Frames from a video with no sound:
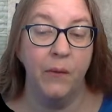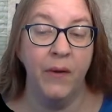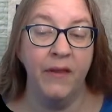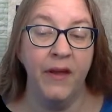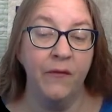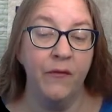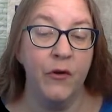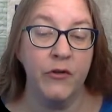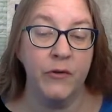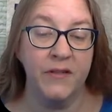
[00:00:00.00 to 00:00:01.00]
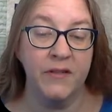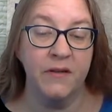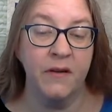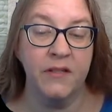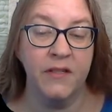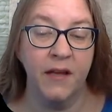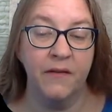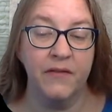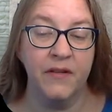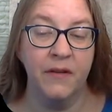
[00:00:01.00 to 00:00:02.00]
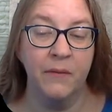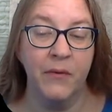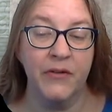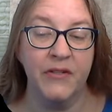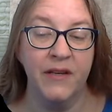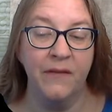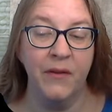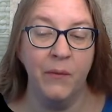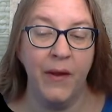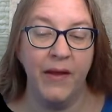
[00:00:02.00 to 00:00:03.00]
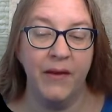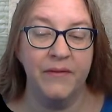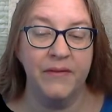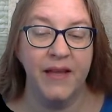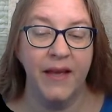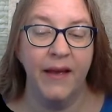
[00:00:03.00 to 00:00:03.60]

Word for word: We therefore trusted ourselves to the mercy of the waves,